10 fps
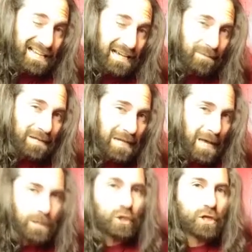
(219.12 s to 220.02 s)
comment,
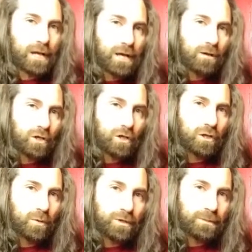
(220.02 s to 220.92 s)
and share, along
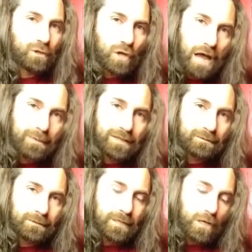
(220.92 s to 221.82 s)
with subscribing
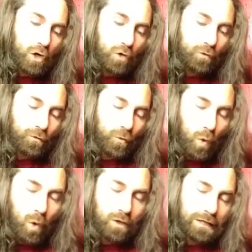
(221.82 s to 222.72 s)

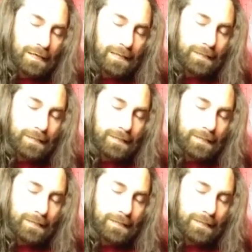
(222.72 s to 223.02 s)
for uh,